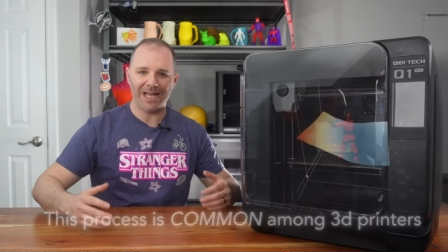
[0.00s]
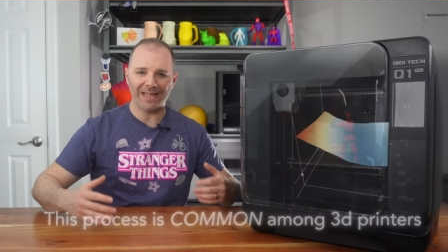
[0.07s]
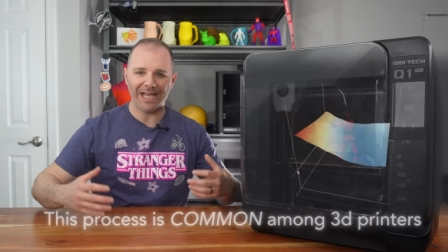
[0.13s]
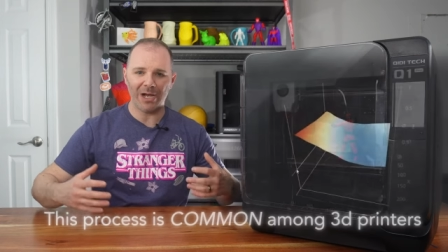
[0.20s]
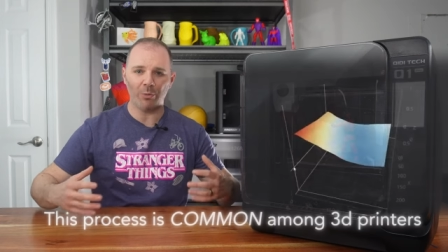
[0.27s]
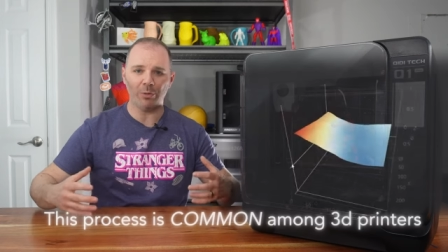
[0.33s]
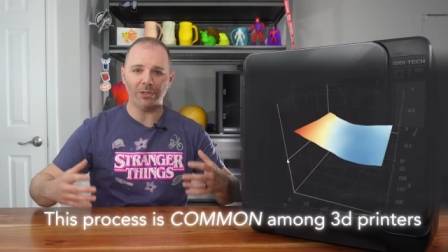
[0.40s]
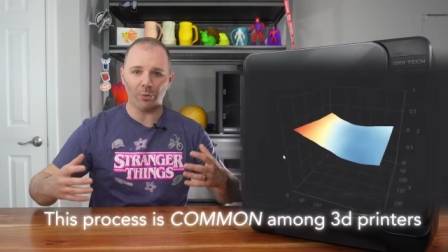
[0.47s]

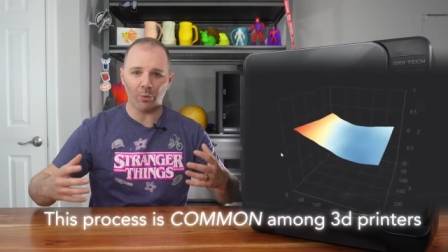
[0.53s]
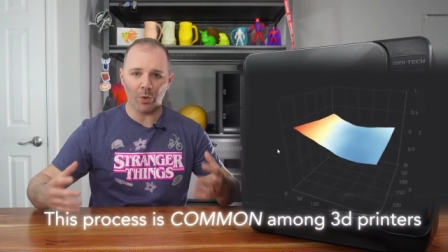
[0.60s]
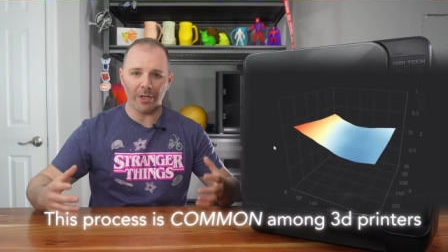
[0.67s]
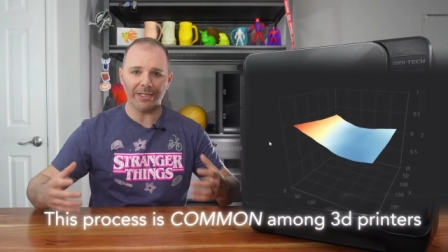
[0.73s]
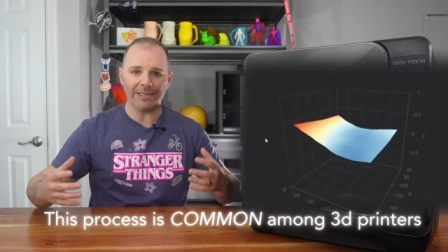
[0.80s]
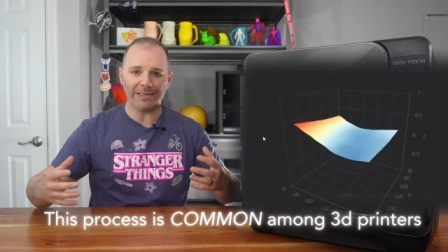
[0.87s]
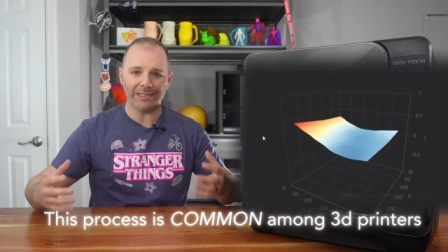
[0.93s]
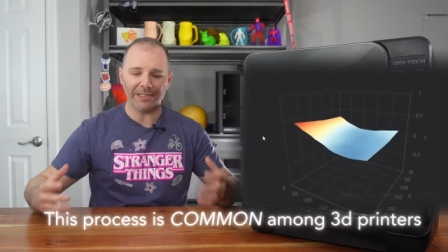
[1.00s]
That will
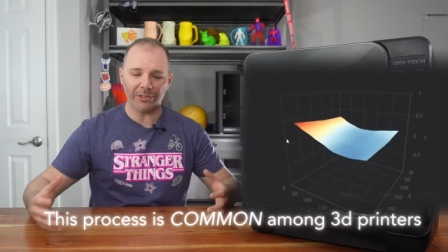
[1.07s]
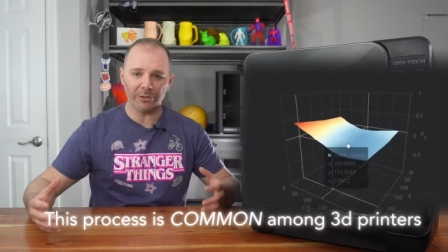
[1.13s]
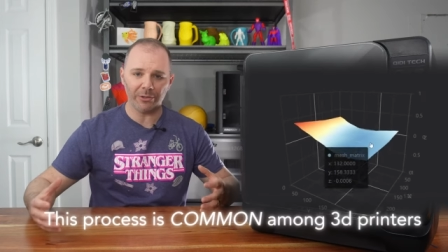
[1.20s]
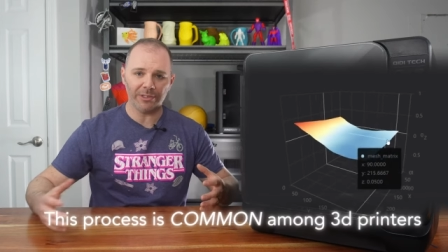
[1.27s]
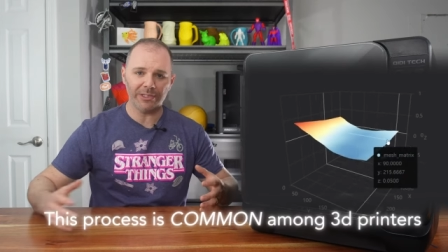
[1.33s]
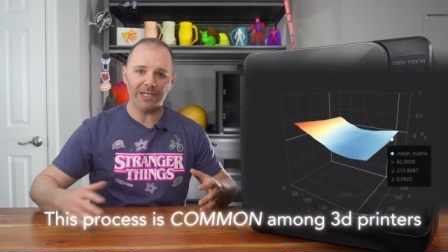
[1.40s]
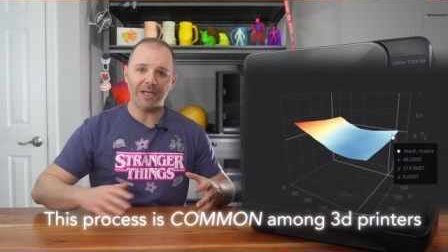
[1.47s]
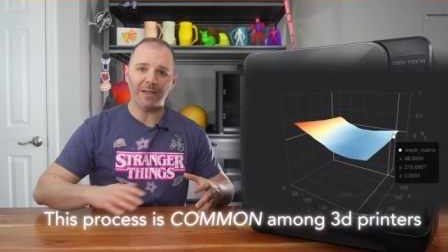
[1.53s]
quite
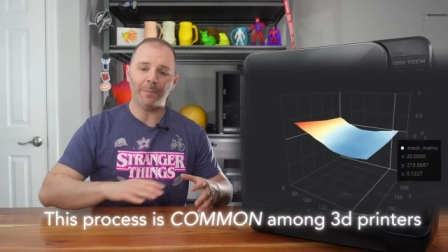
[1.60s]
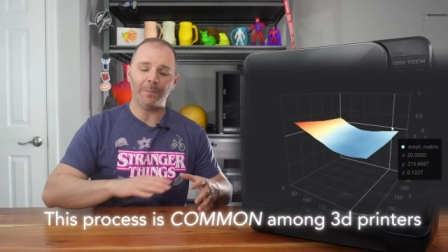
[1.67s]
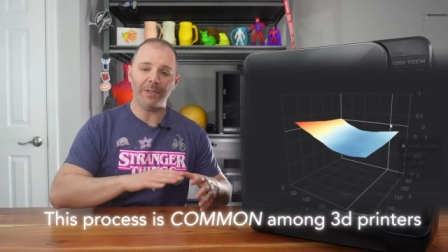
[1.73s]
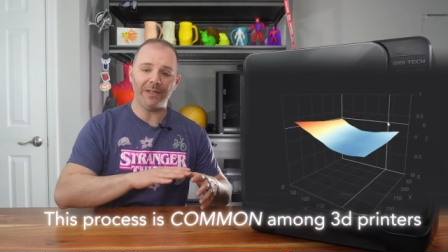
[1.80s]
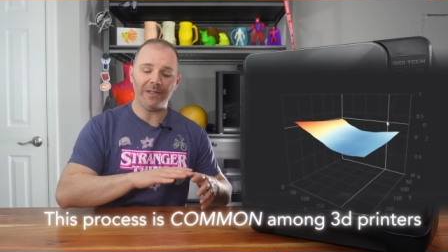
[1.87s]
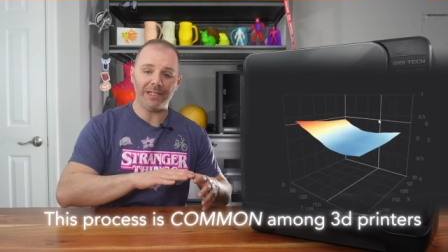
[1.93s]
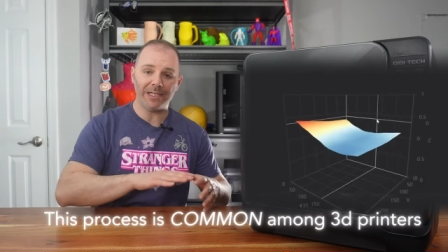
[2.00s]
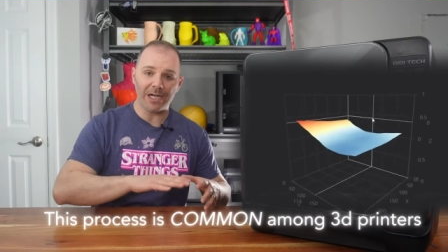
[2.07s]
literally
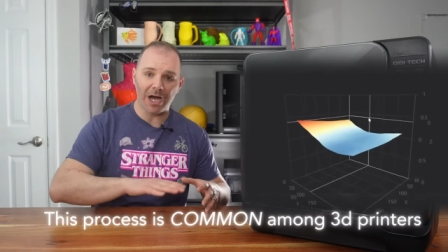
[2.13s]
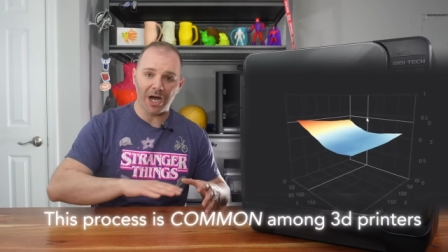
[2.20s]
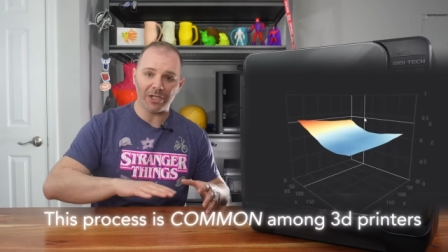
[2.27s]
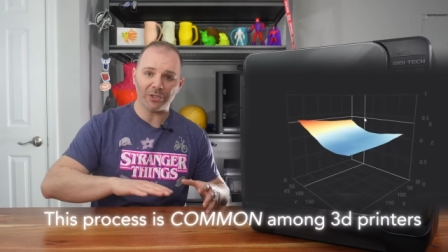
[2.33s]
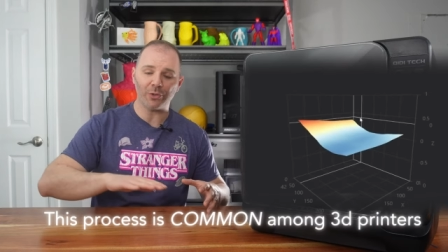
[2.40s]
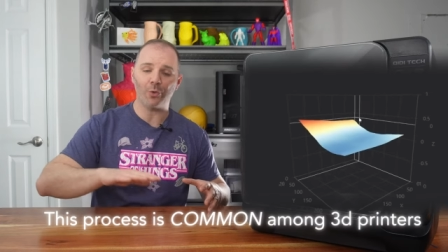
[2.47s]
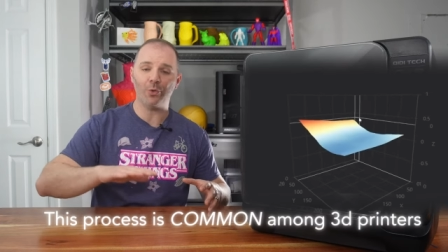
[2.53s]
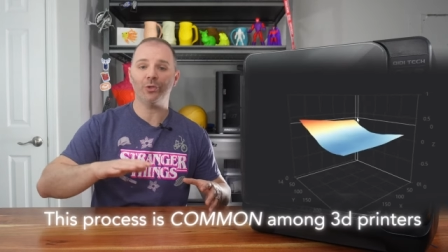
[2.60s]
be the
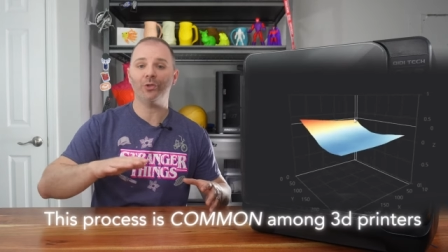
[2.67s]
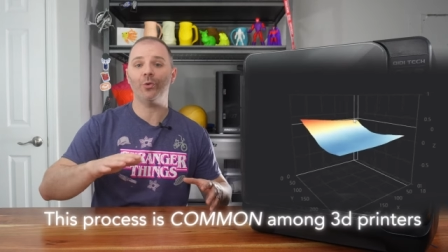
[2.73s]
contours